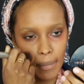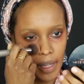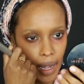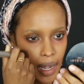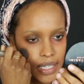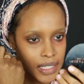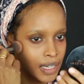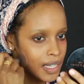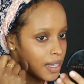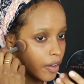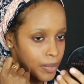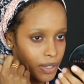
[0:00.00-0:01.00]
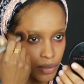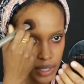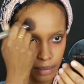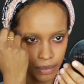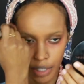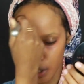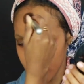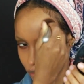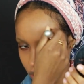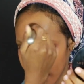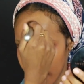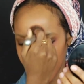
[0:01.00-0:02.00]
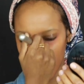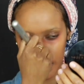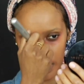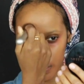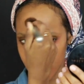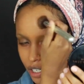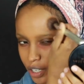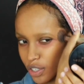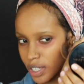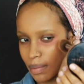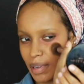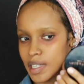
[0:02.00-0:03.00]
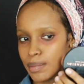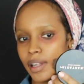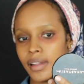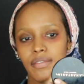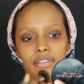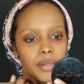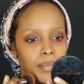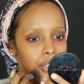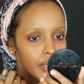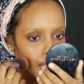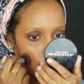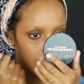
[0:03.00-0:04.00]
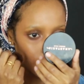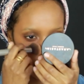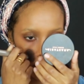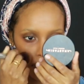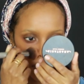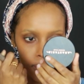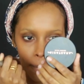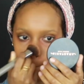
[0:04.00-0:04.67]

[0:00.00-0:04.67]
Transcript: guys, lately I've been using brushes for my foundation. It just makes my life so much easier and I love it.